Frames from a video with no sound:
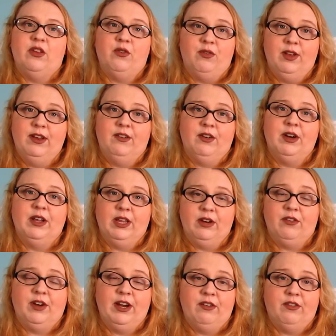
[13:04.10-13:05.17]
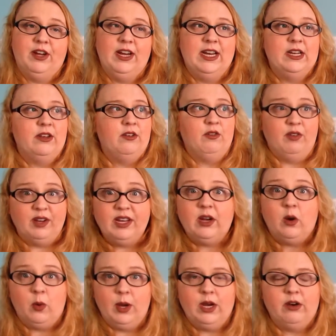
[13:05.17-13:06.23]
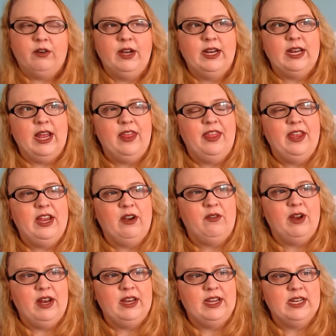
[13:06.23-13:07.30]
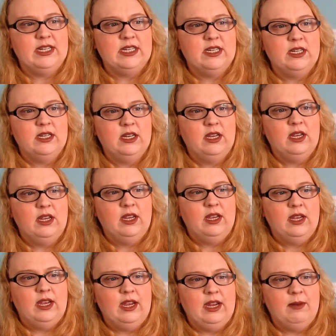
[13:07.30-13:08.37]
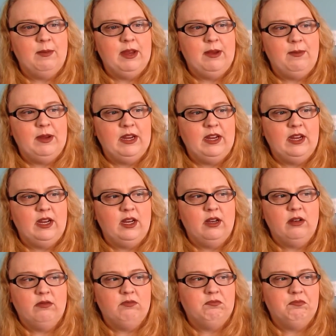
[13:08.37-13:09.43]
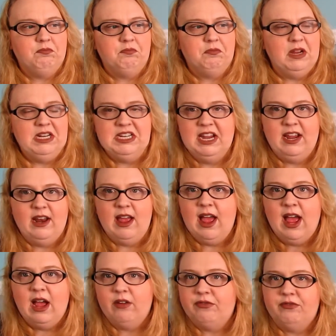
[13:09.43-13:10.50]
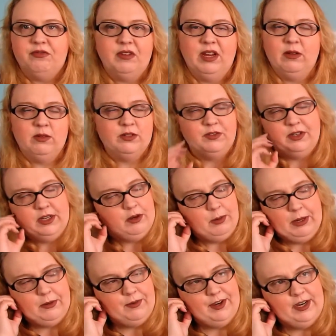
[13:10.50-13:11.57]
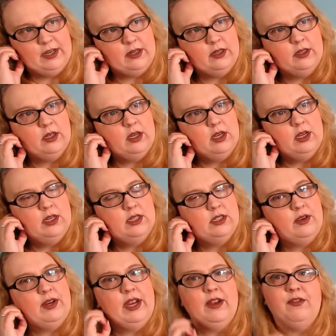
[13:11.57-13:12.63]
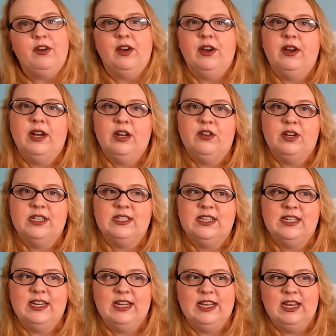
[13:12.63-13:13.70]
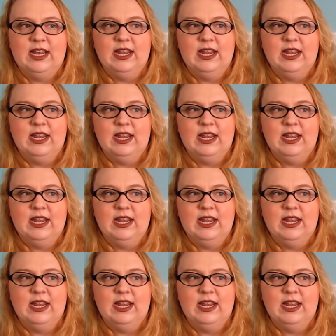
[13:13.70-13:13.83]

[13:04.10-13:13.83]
a really, really great read, really quick read. I think I read it in maybe a day and a half. It was a really quick read. So yeah, if you're interested in